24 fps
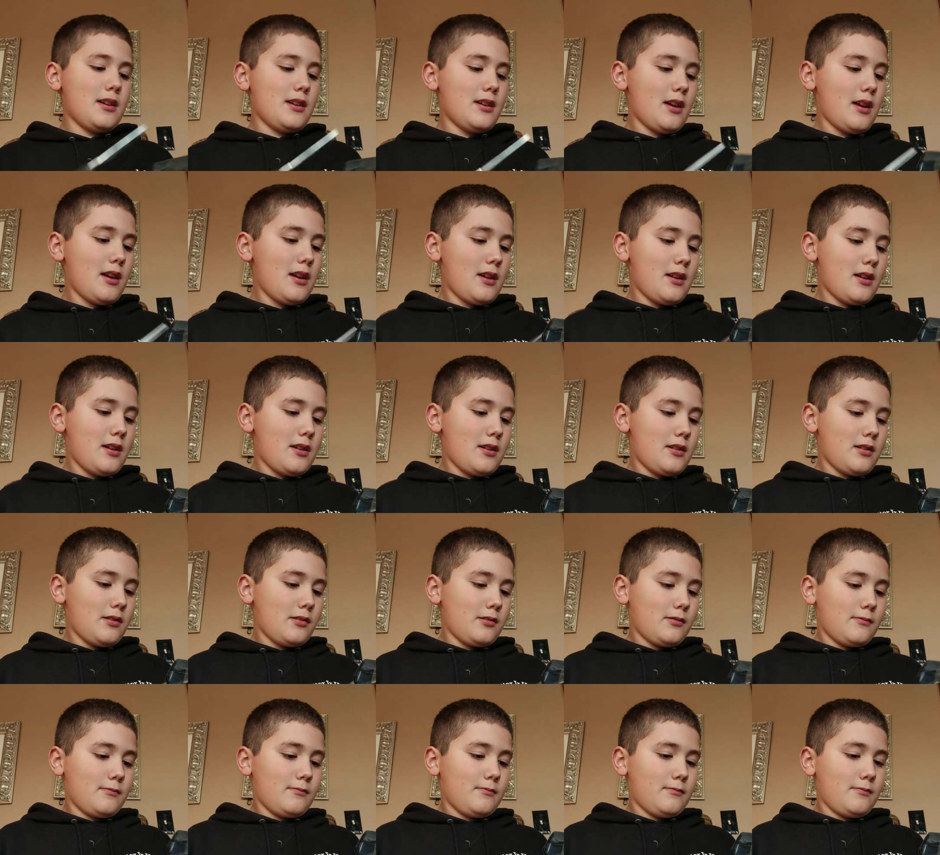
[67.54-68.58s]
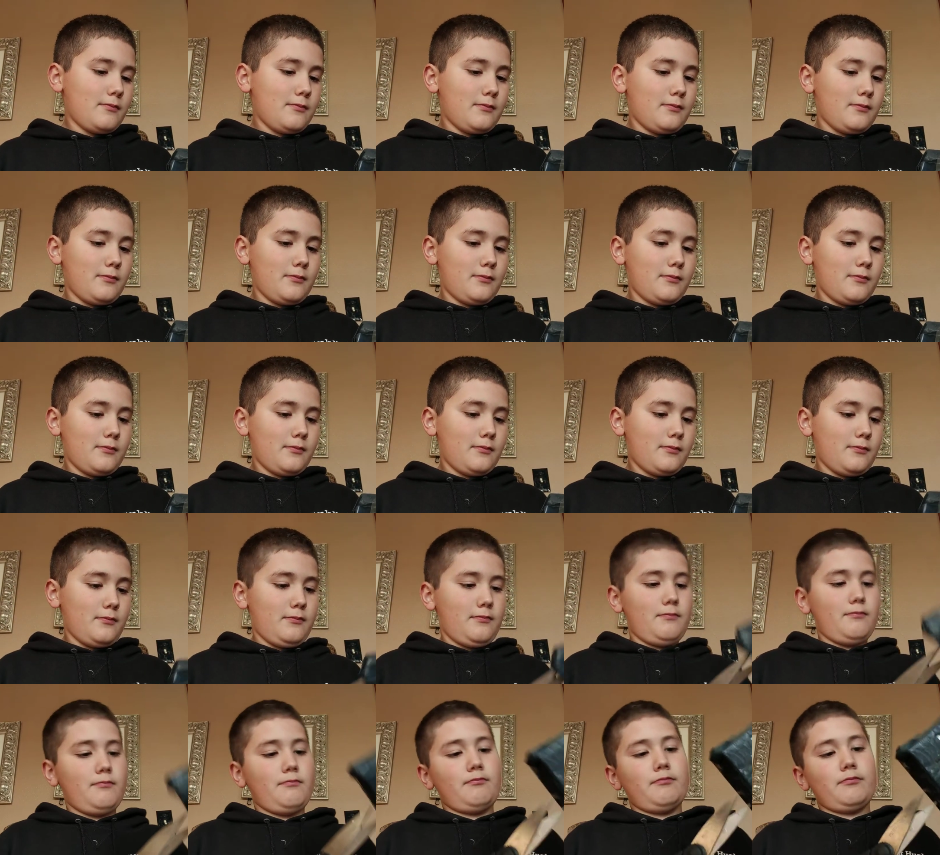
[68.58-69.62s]

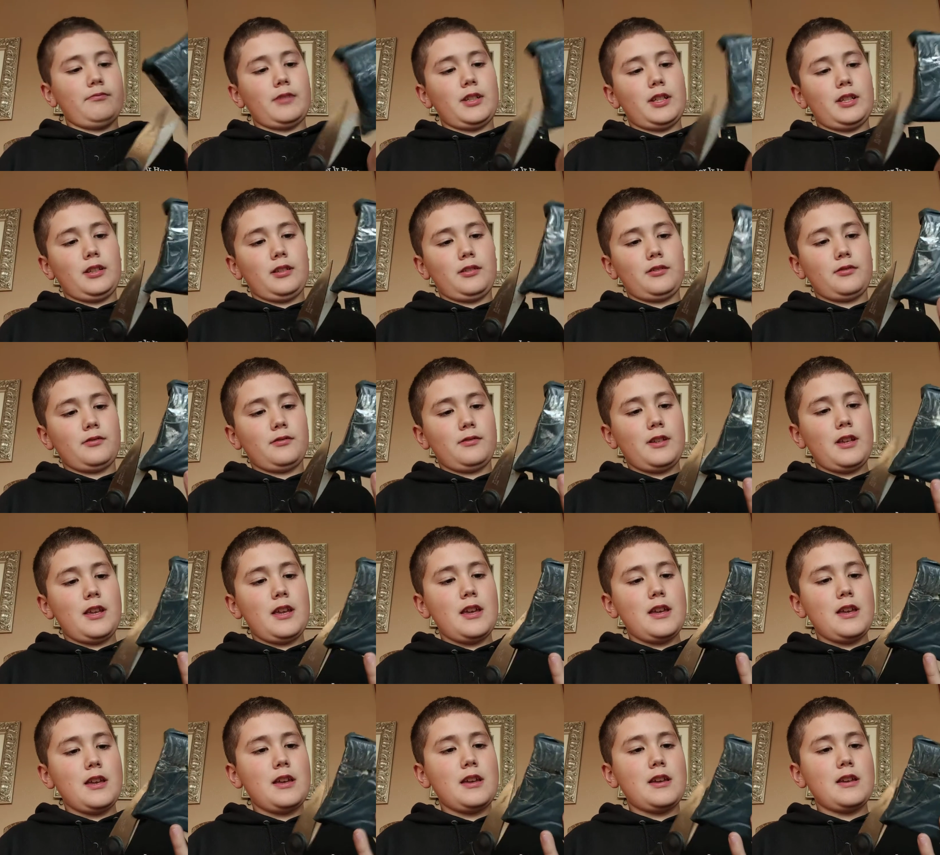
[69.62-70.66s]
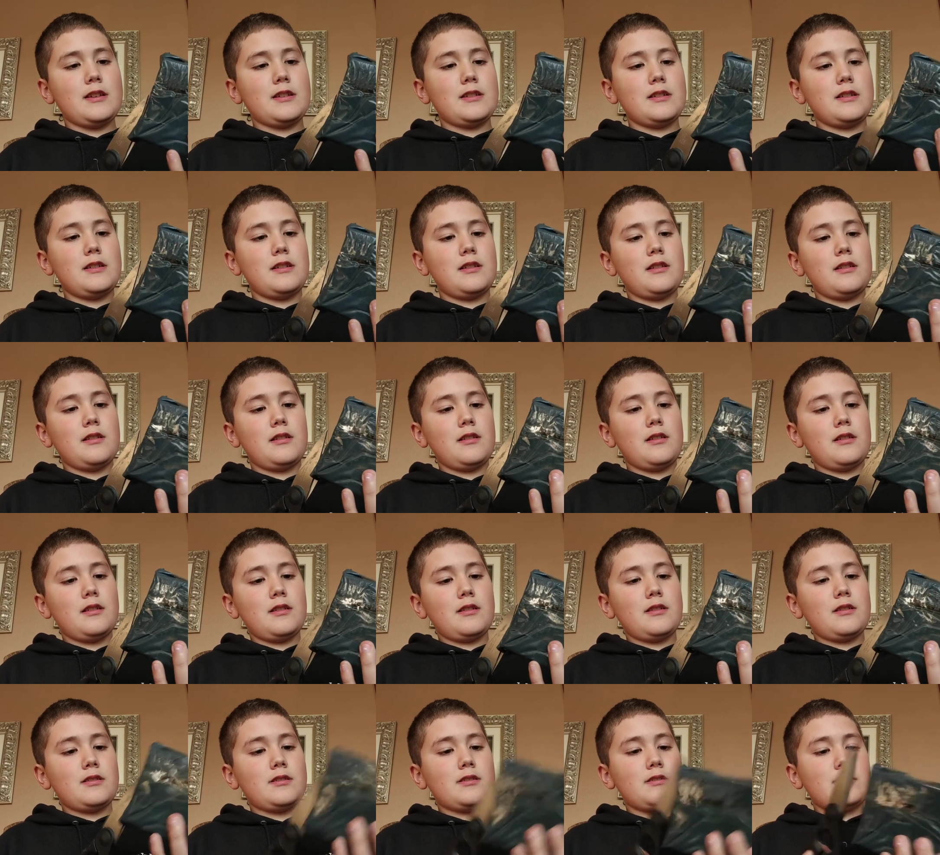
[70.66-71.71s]

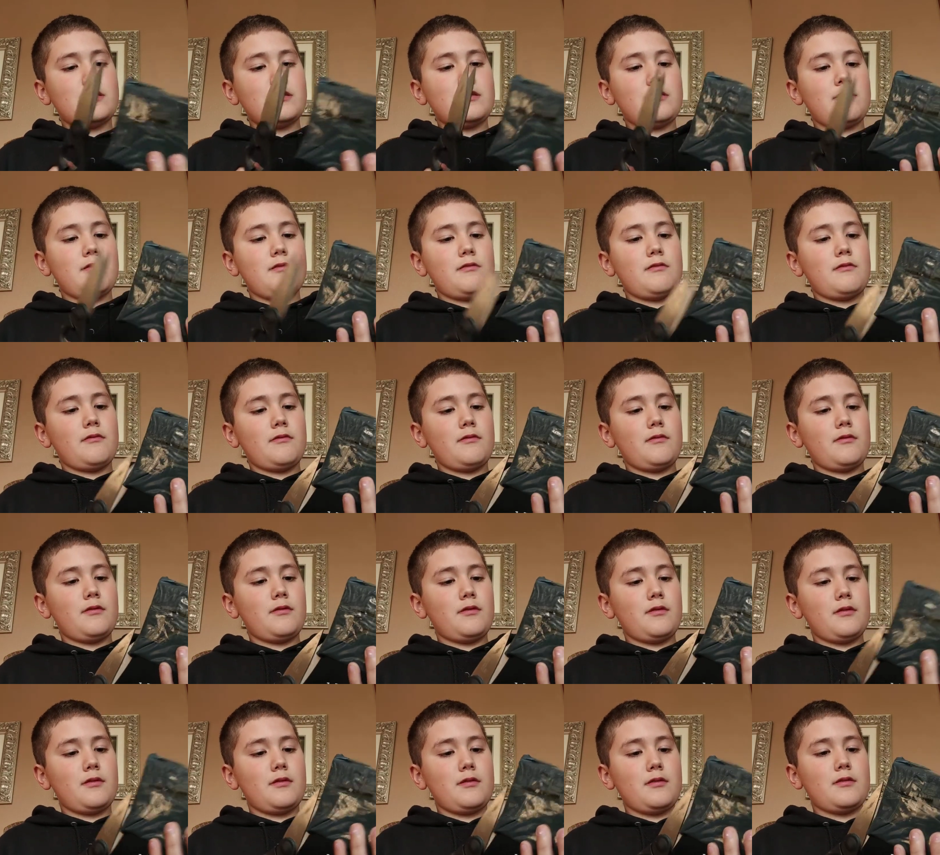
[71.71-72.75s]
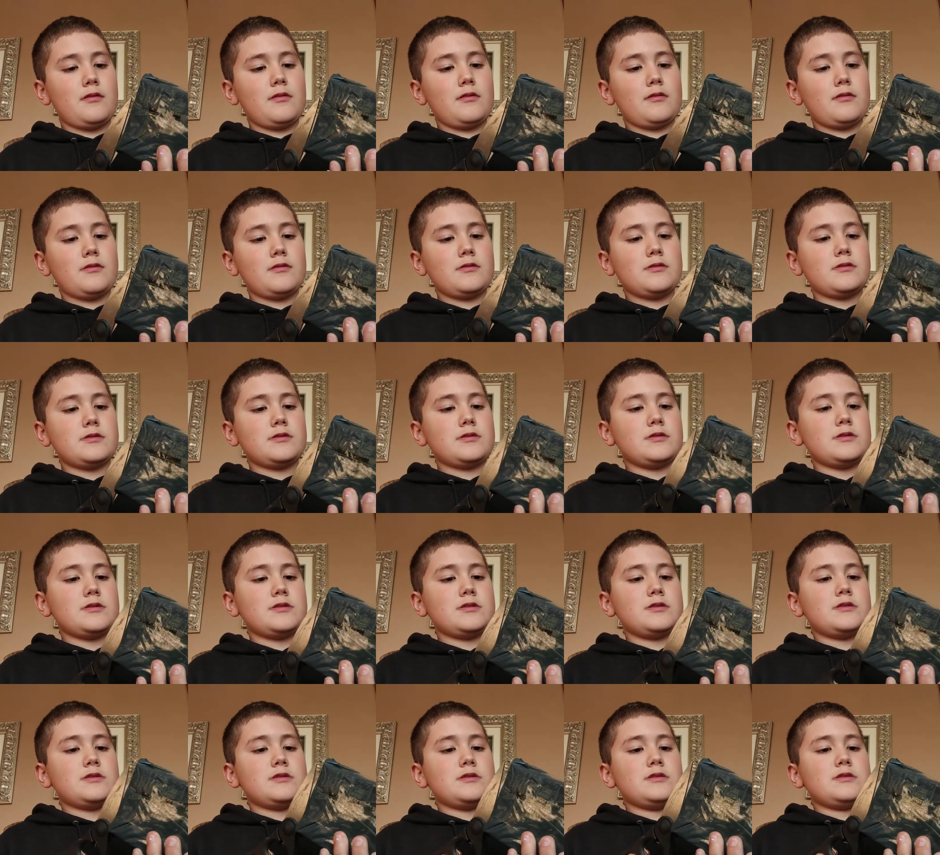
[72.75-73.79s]

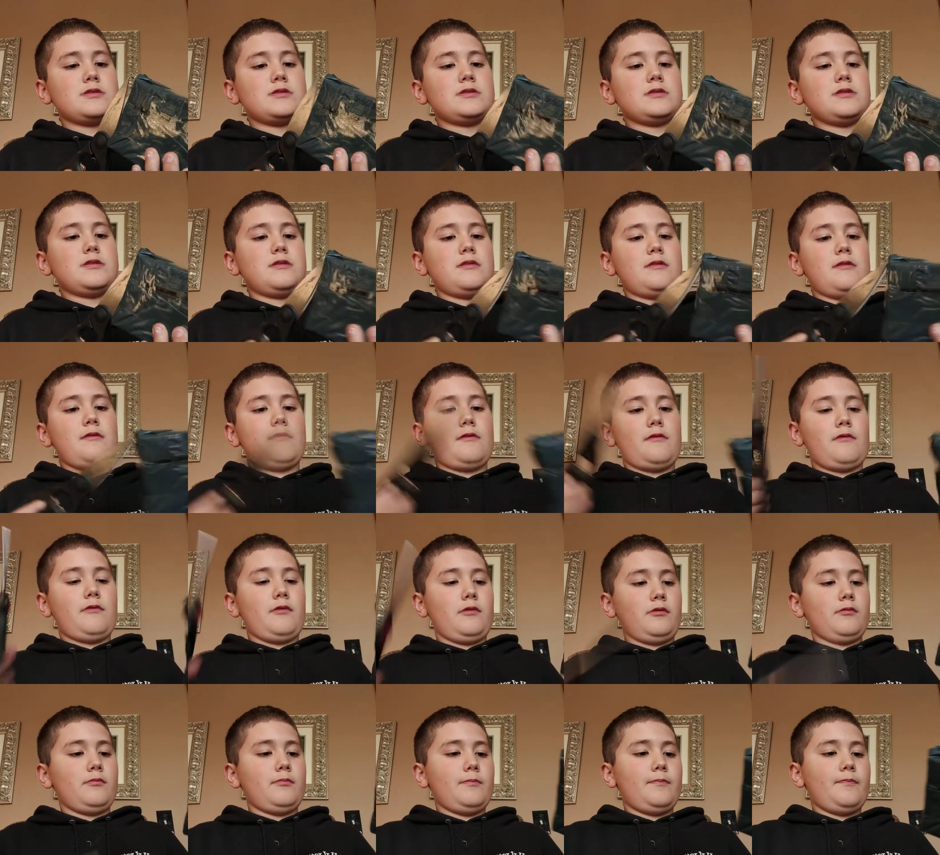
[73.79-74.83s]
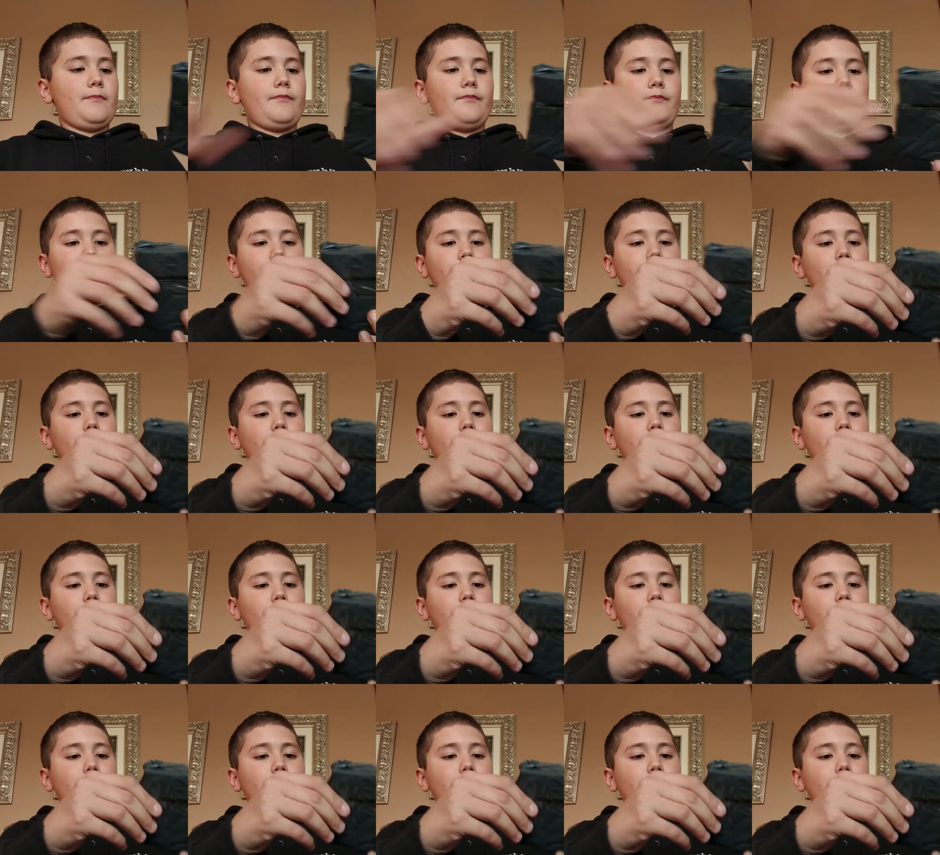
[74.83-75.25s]
No one is speaking in this clip.